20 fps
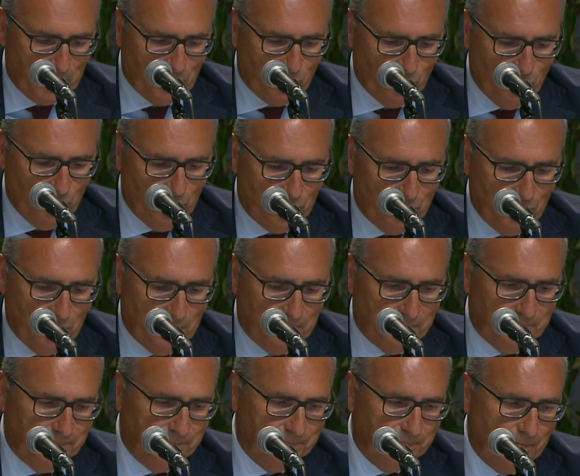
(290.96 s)
chose
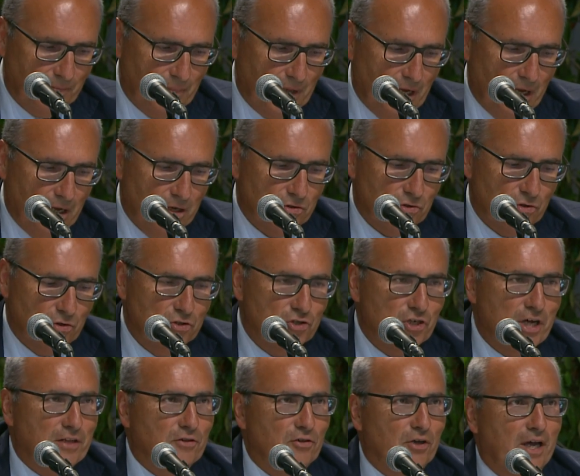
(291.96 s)
the title eight
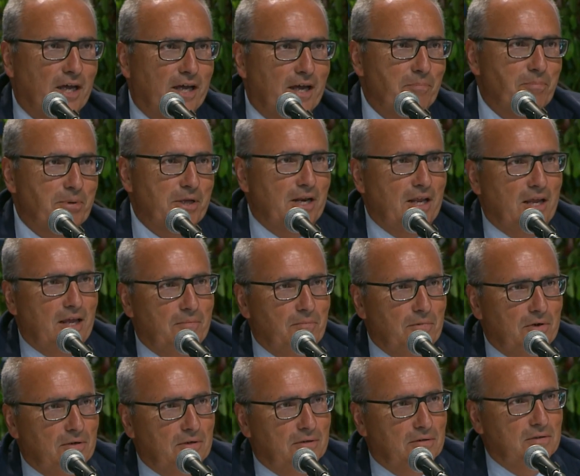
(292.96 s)
hundred years in the
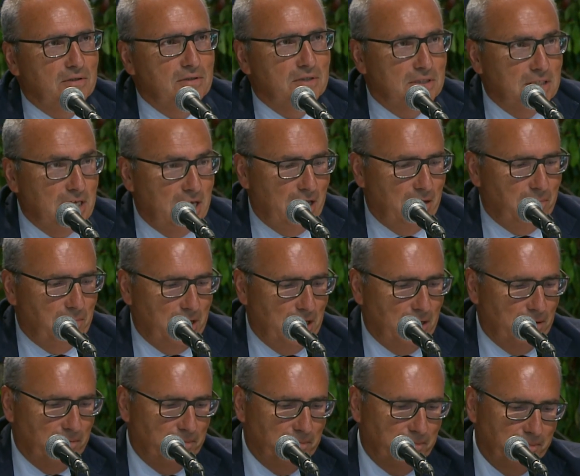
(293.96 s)
Holy Land, a Living
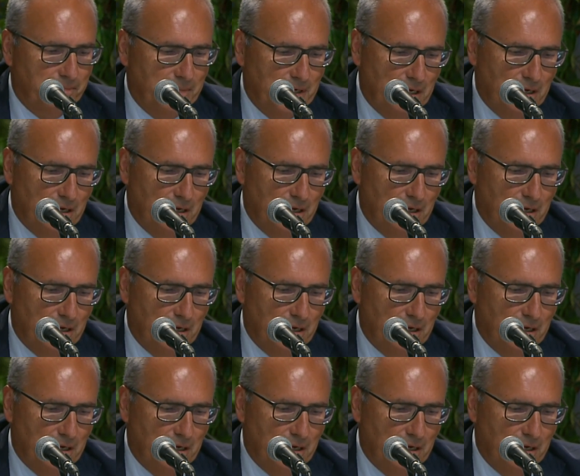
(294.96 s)
Legacy.